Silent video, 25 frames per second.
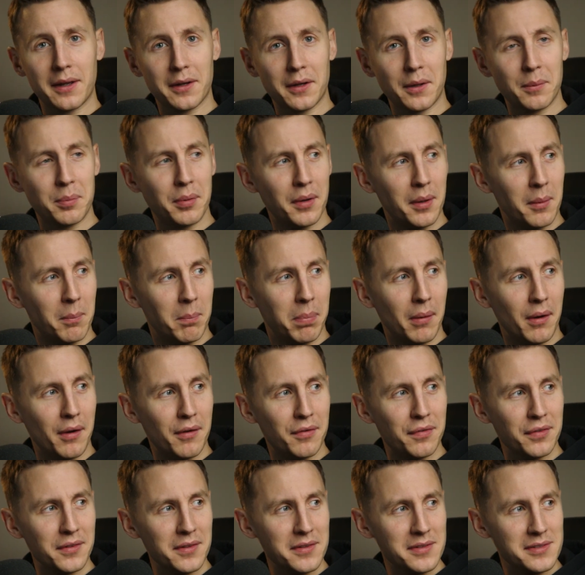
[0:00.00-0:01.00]
Couple of
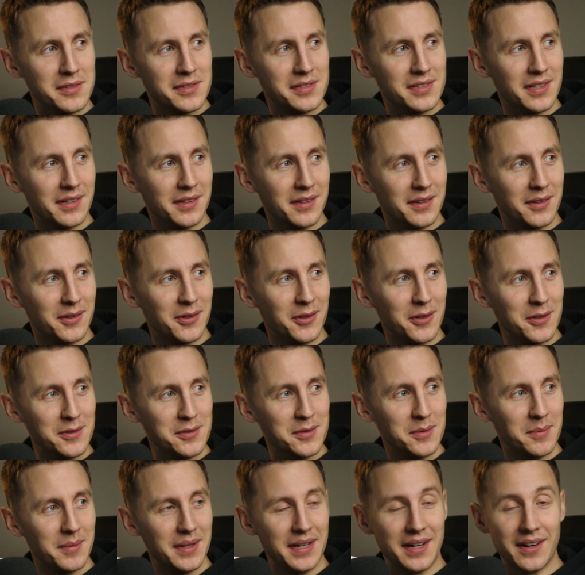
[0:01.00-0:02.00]
boffins sitting across
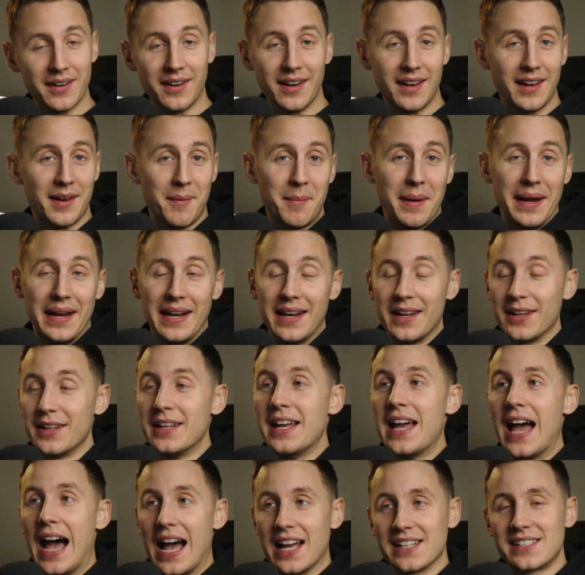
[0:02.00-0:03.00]
from me here. I mean,
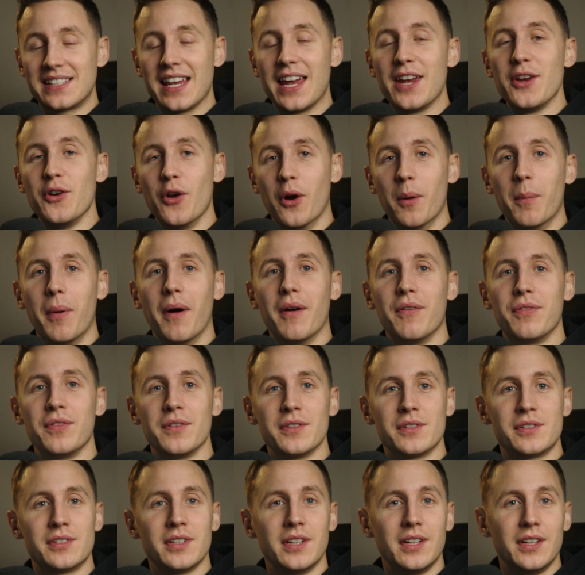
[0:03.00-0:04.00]
I say you're
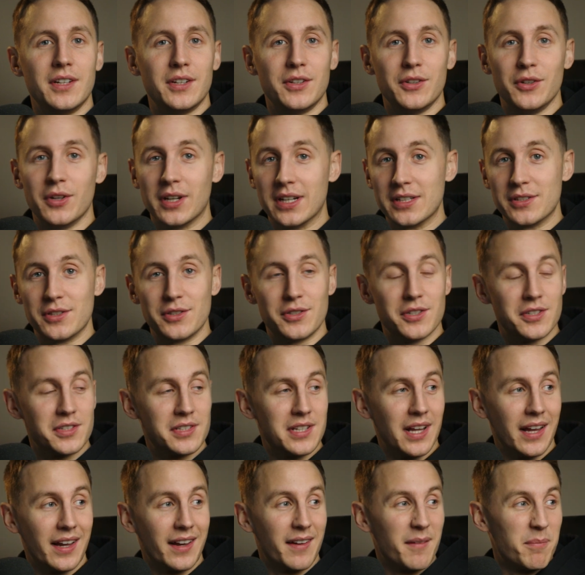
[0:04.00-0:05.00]
boffins. You guys are just
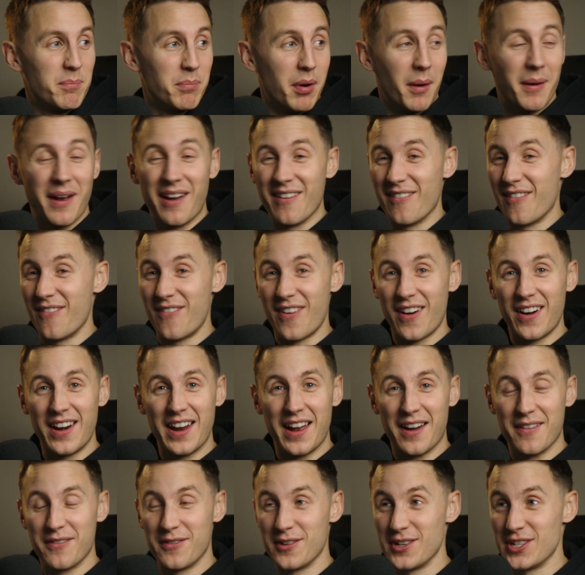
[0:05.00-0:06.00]
like probably have a very
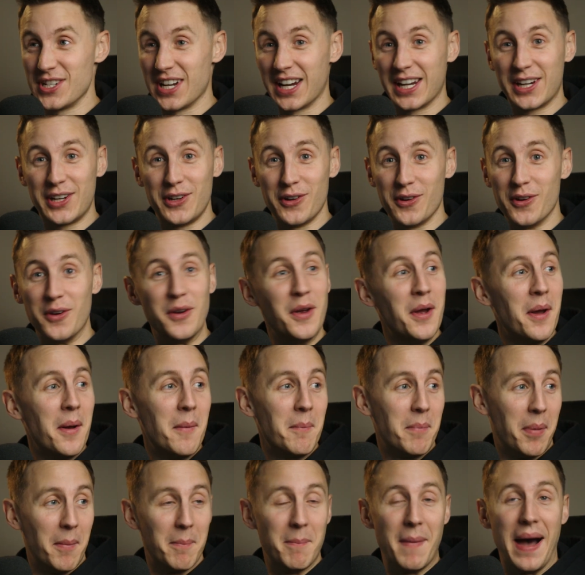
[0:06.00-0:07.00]
average IQ,
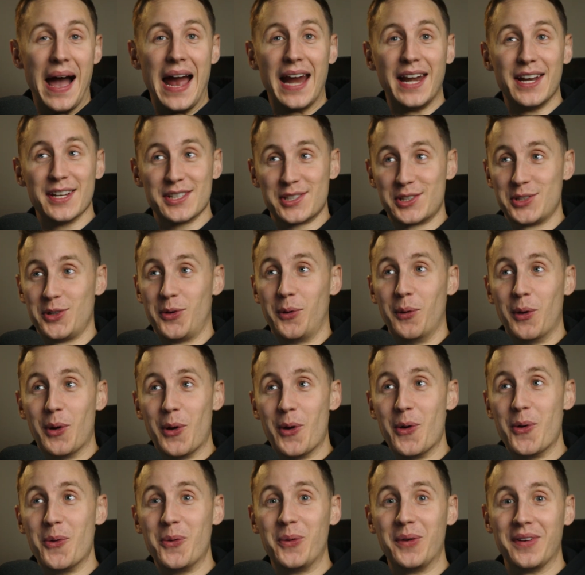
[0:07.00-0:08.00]
but mine is so
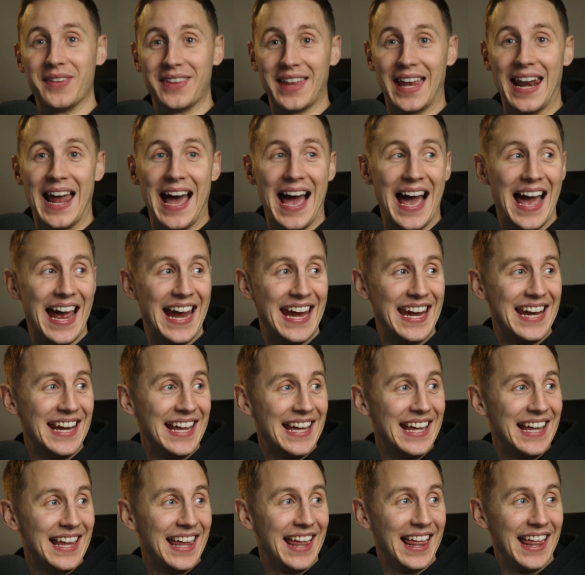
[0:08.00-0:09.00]
low that I
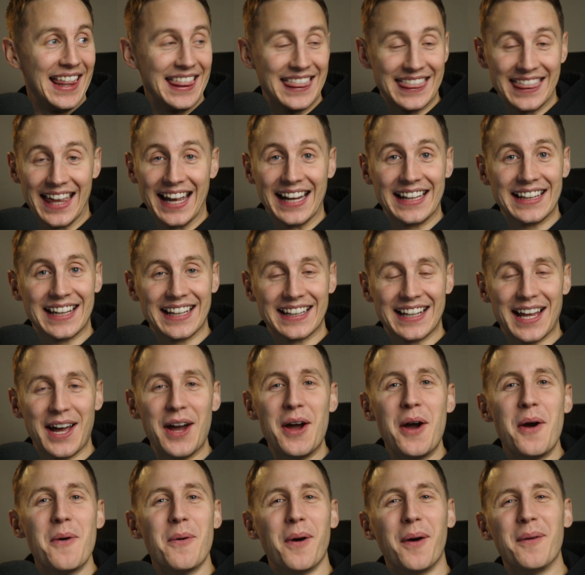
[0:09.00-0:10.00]
think
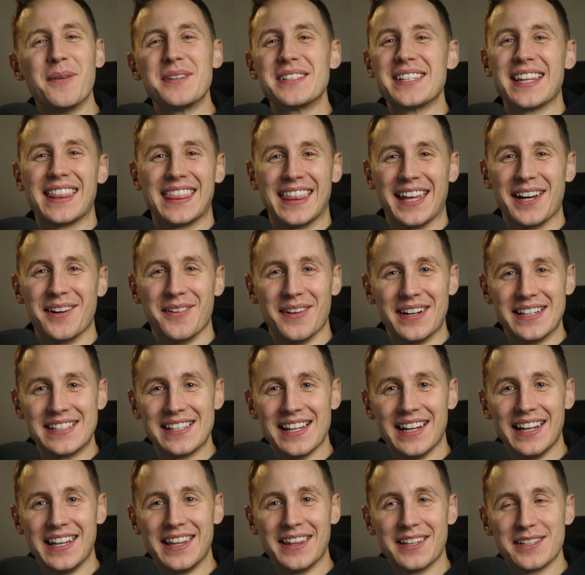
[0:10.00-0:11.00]
that. What was the thing
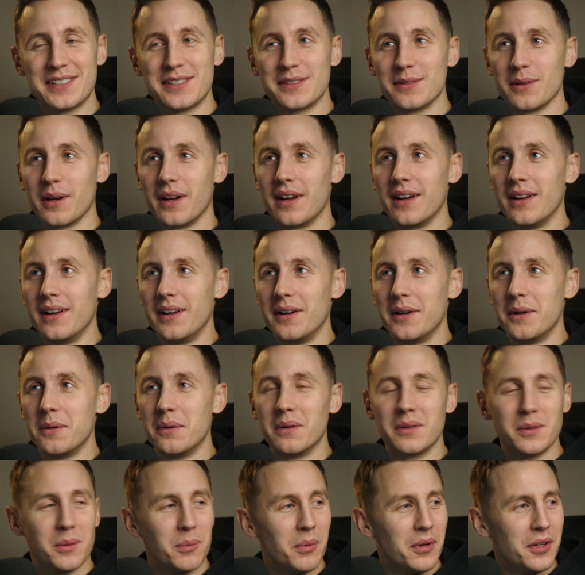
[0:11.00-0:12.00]
recently was
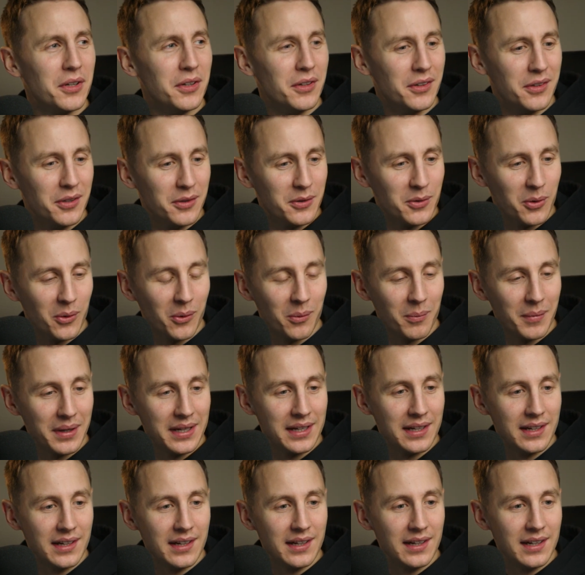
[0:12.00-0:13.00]
it one of you two told
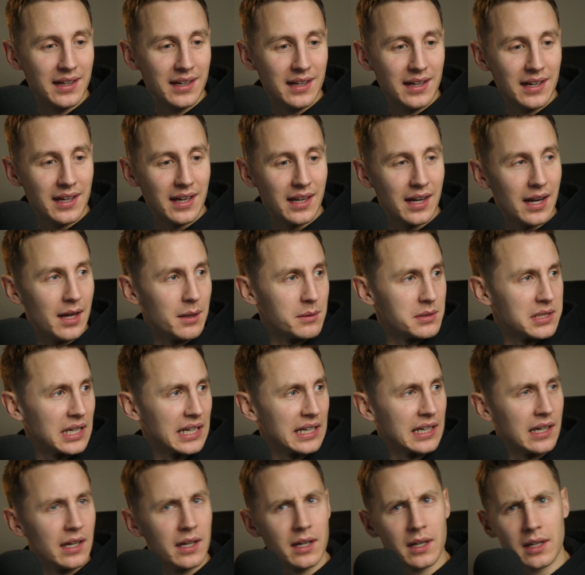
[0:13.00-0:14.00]
me? And I was
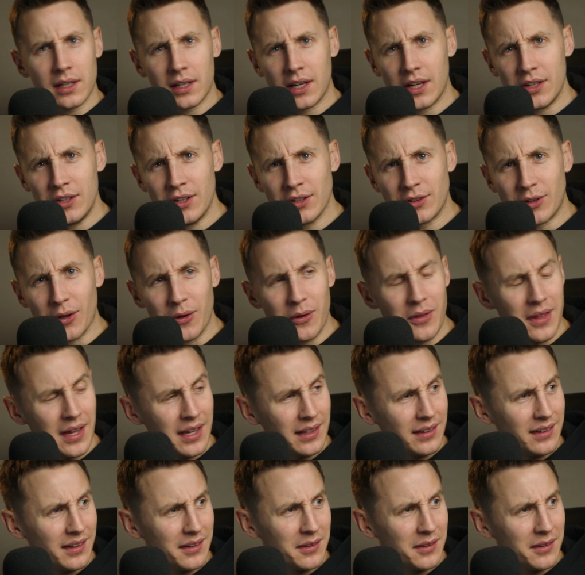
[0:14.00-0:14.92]
like, can you do that?